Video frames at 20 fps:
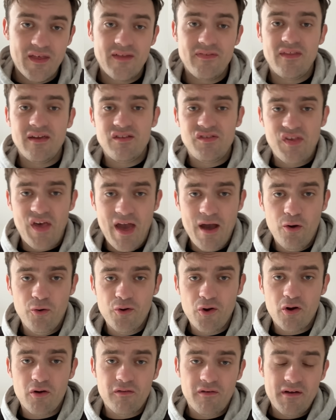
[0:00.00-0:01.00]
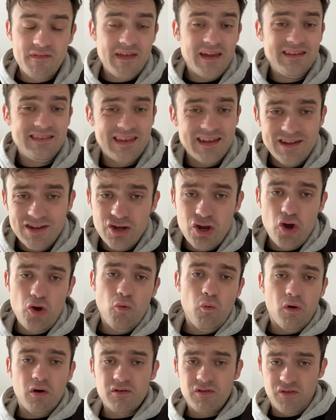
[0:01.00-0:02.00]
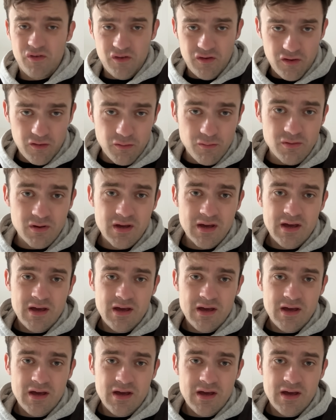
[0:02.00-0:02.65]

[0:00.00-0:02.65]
and they tailed off and they didn't know what to do